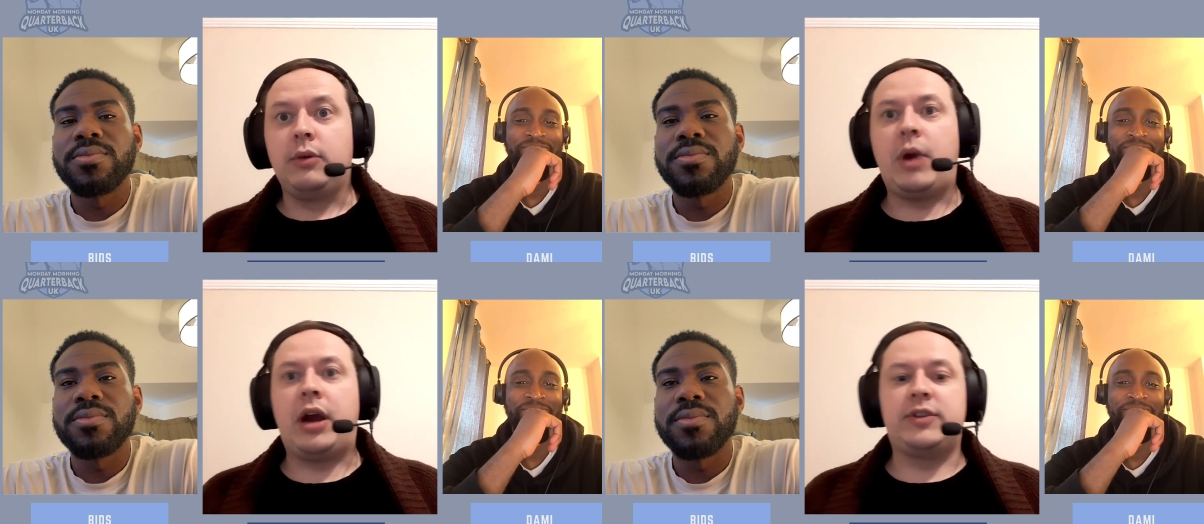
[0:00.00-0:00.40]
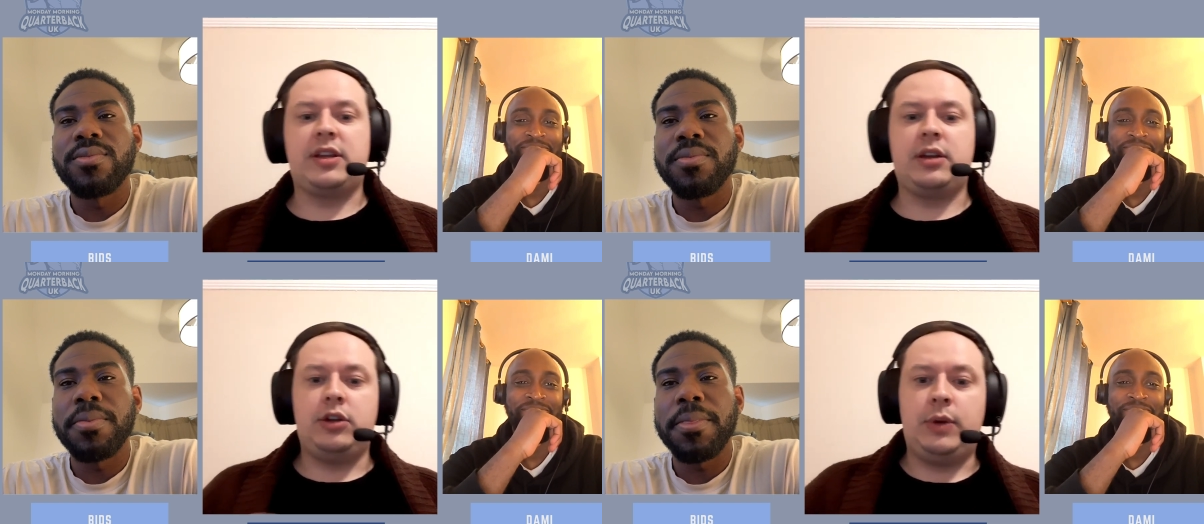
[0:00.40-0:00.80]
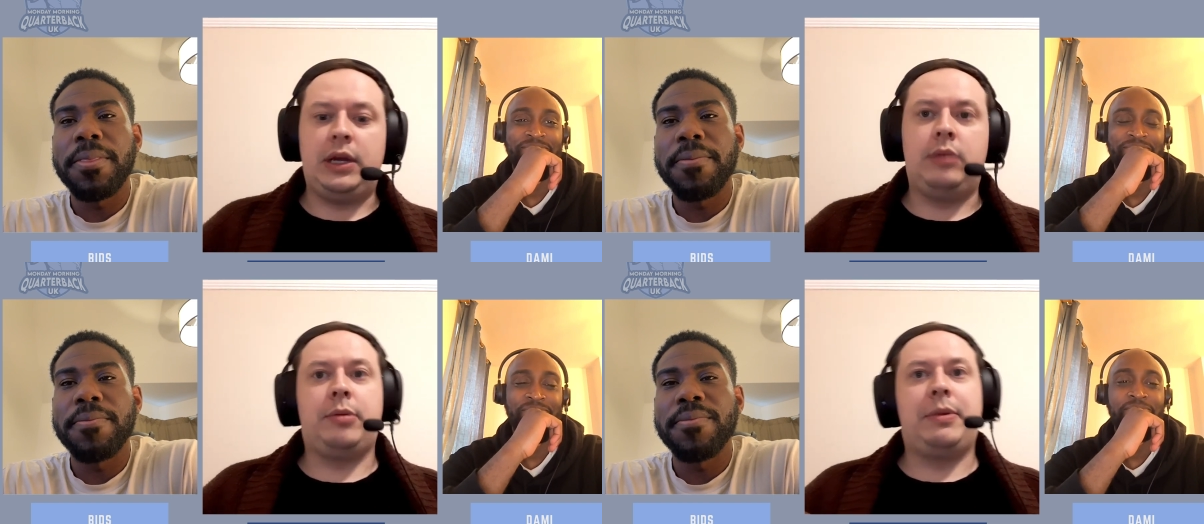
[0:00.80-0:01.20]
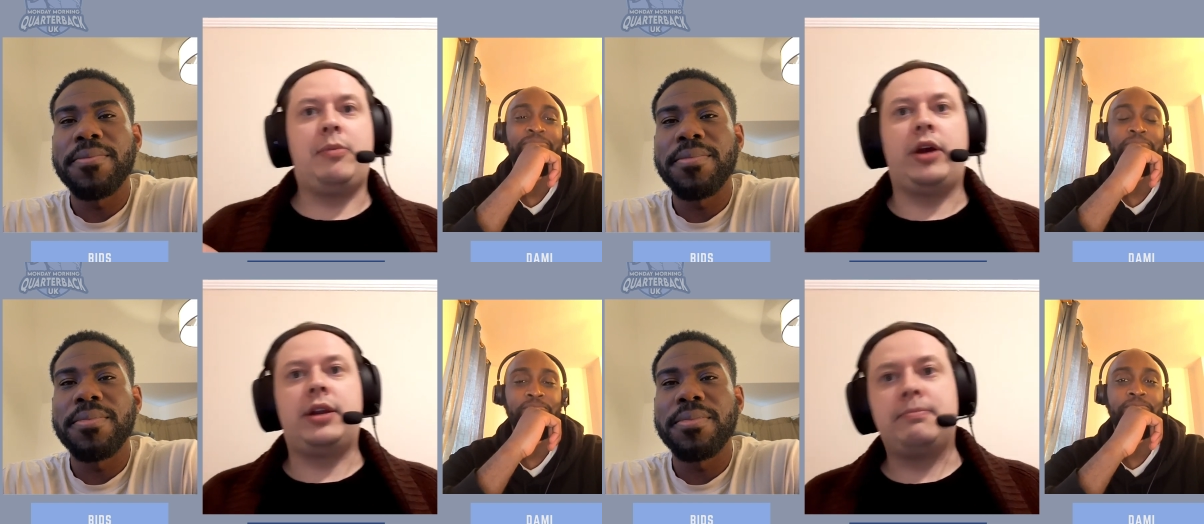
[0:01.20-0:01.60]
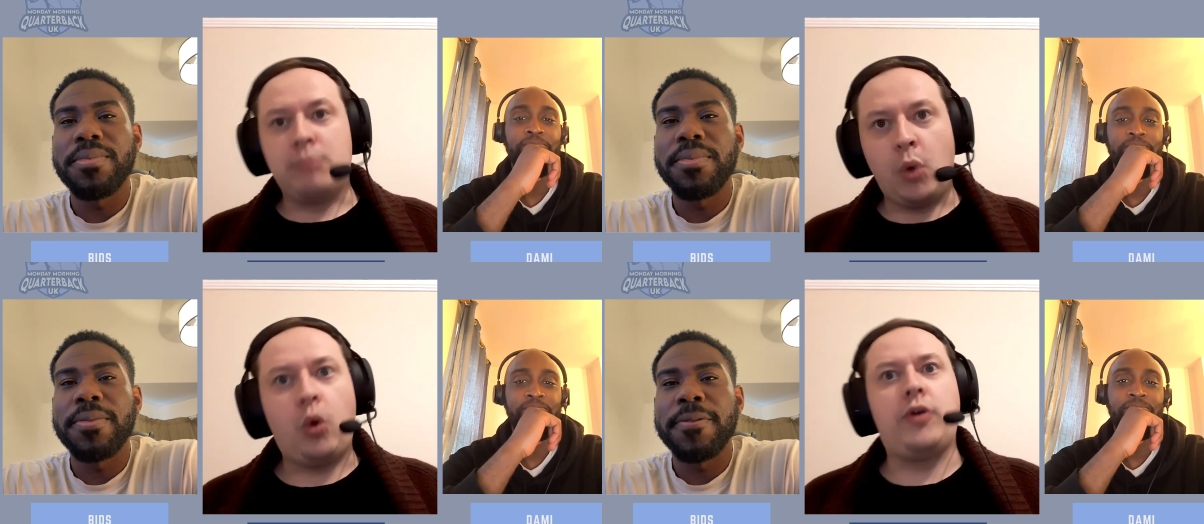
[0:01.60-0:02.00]
Speaker 1: Whereas I think New England probably minded mm.
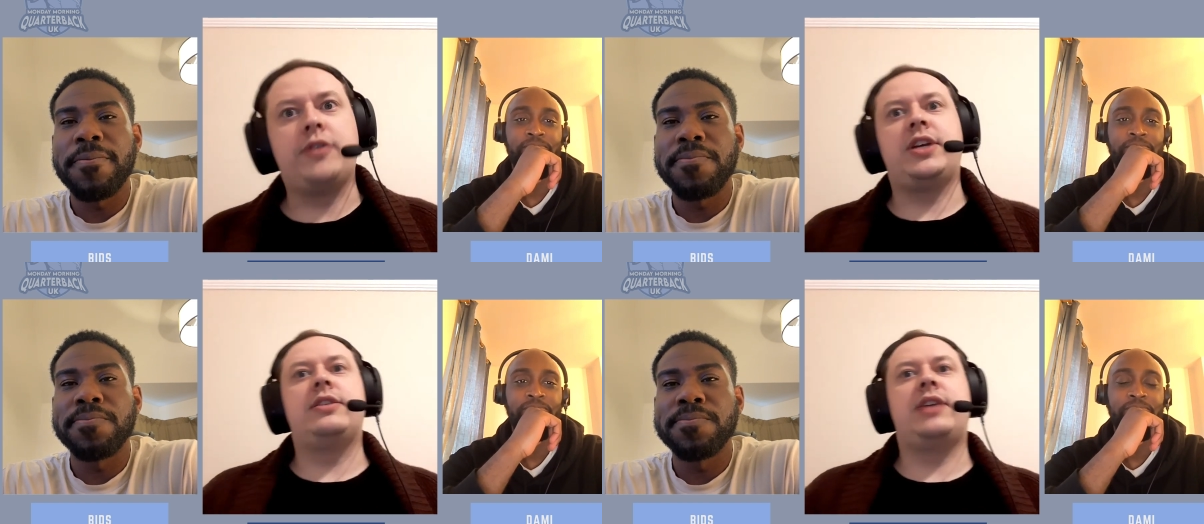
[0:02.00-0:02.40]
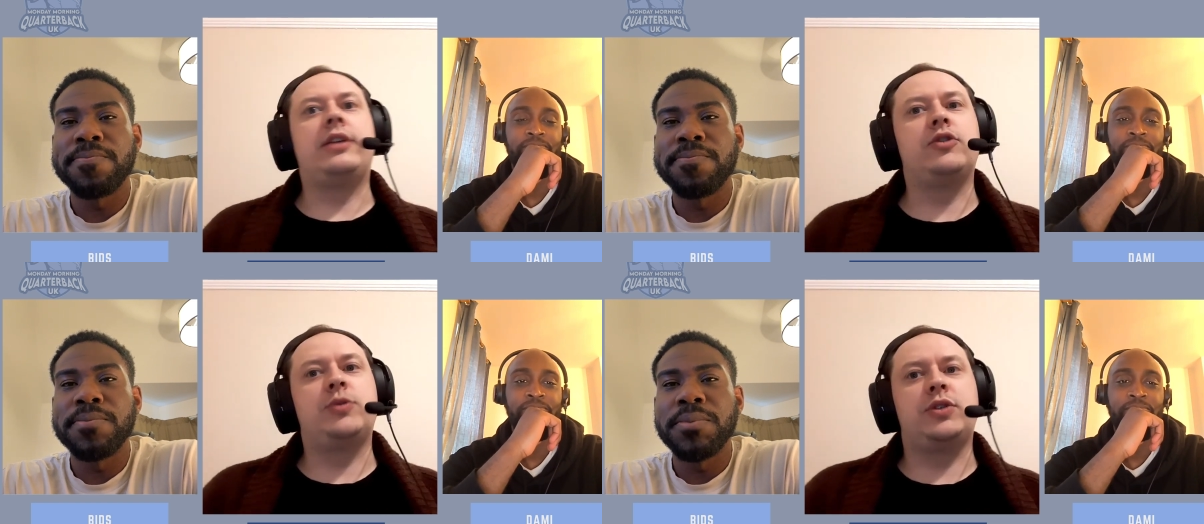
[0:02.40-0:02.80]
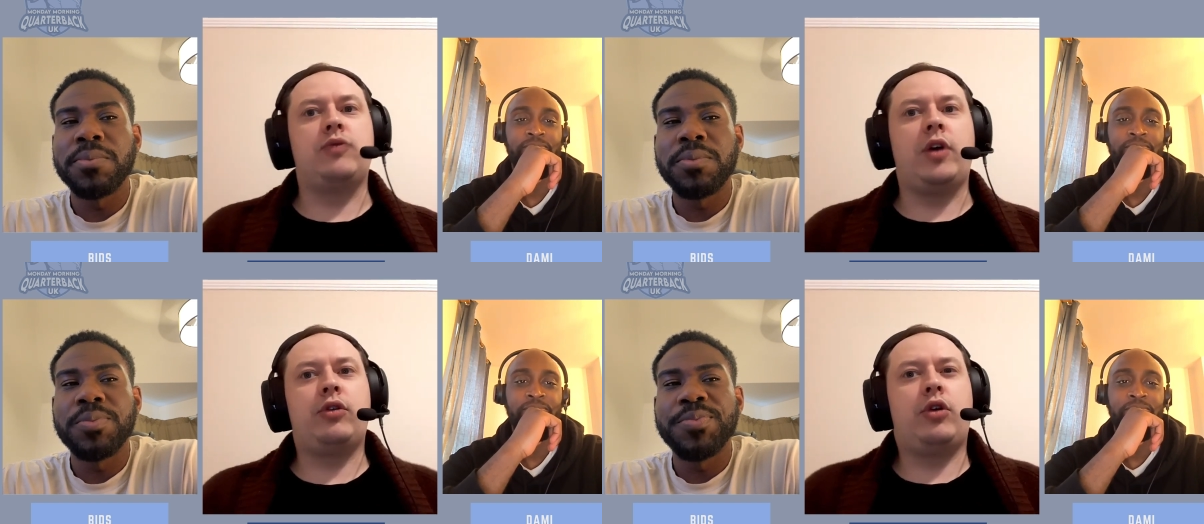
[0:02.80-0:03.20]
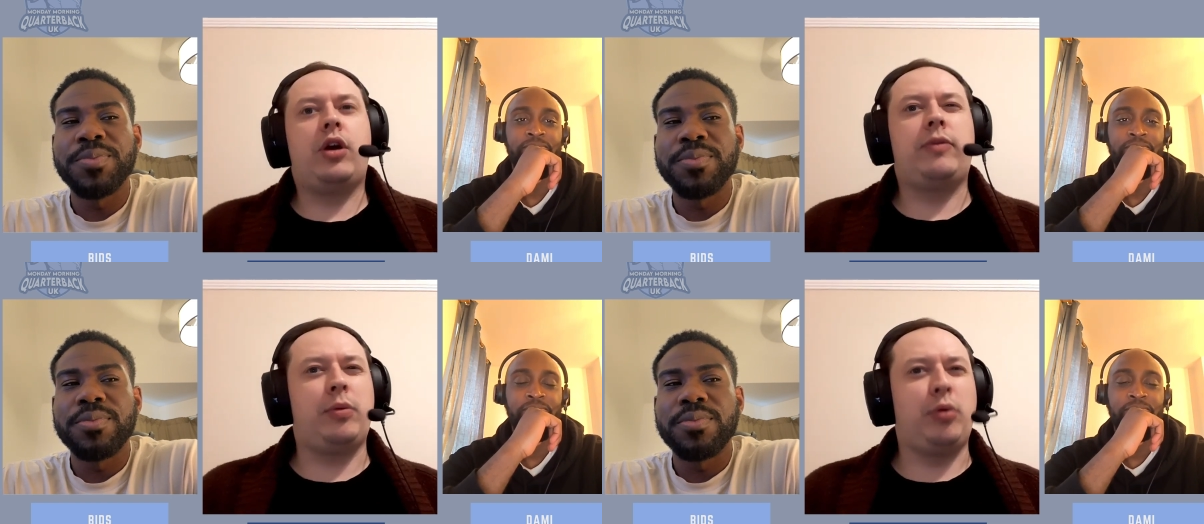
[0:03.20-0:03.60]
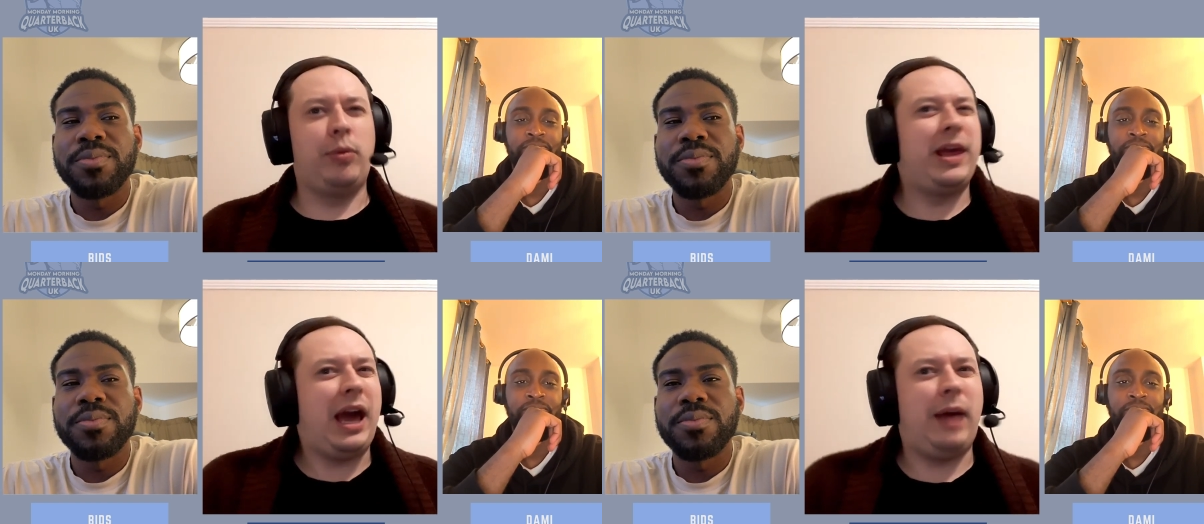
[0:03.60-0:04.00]
more that Jayden Daniels was a runner, and I thought
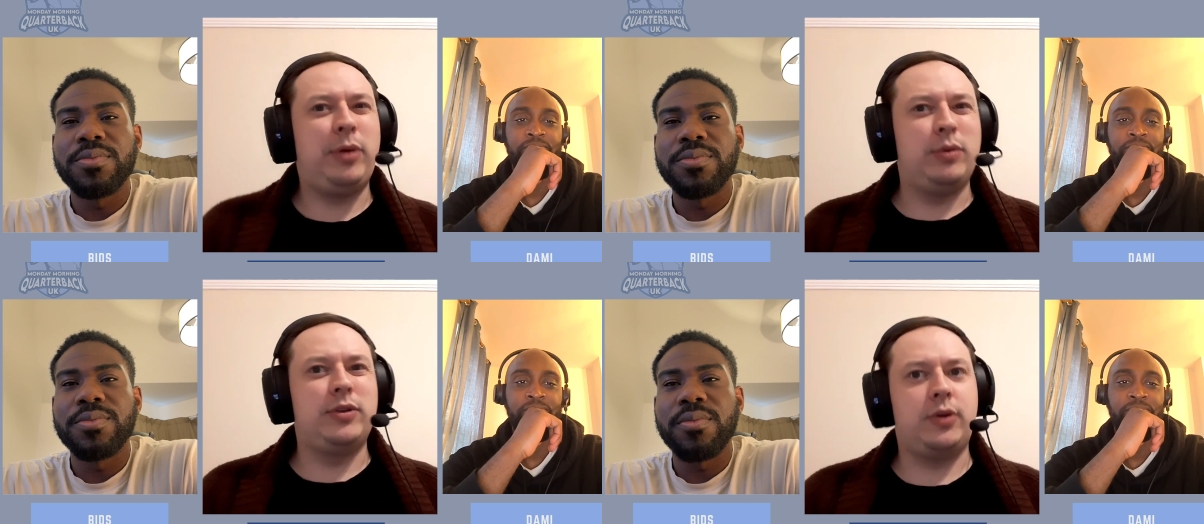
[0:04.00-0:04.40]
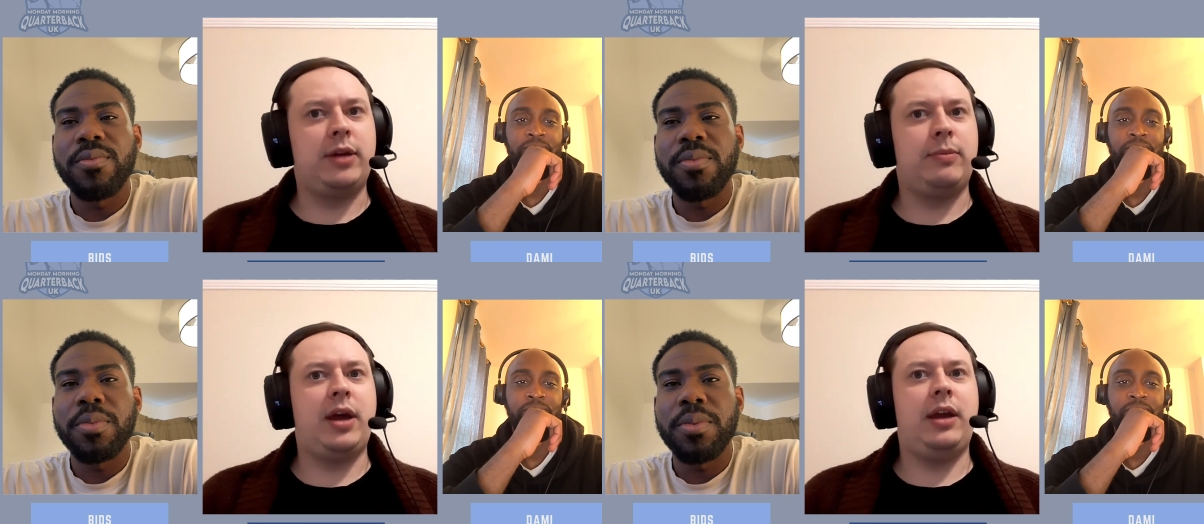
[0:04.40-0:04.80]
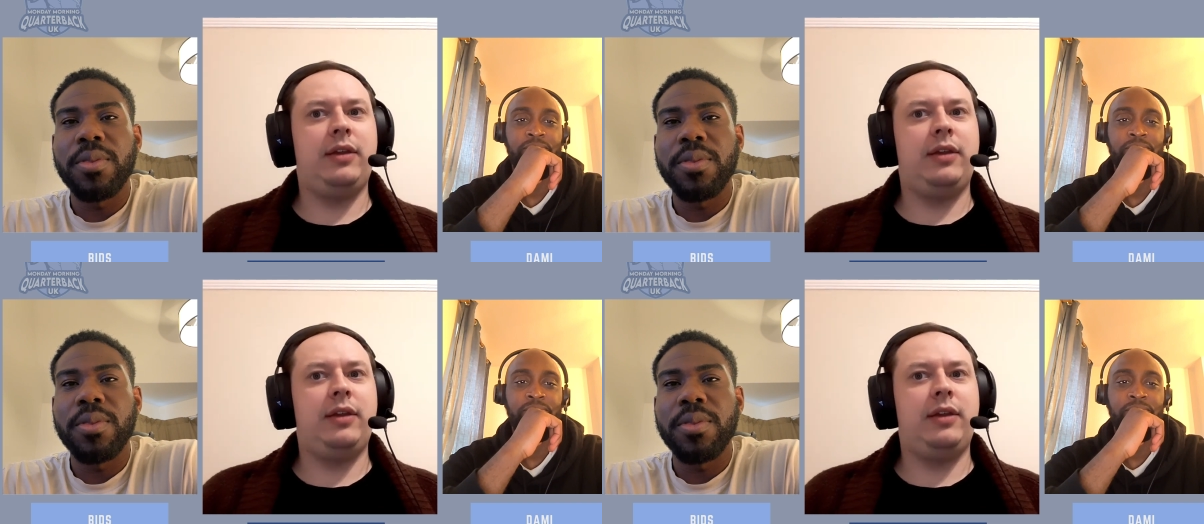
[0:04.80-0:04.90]
probably happy with Drake Maye.